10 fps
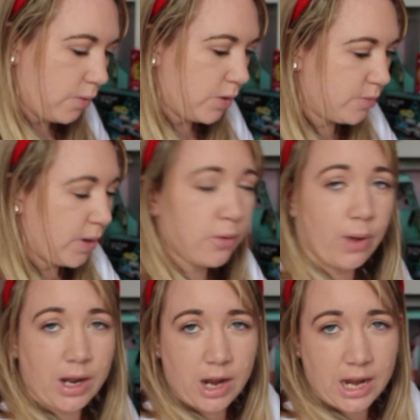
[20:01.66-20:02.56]
which, by the
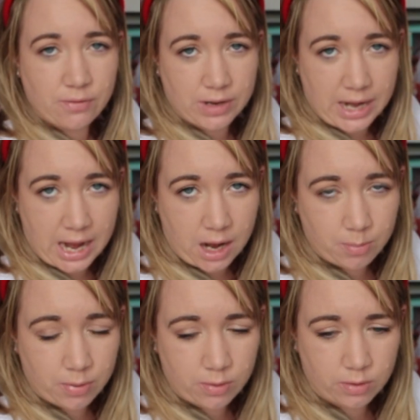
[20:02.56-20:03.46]
way, I have an
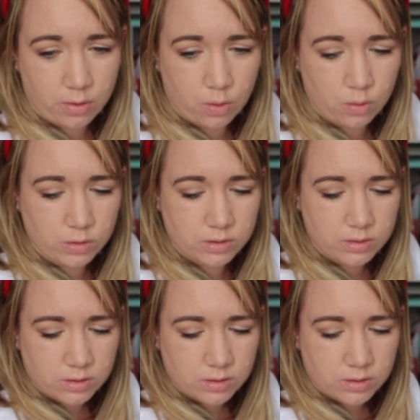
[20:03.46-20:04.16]
app called...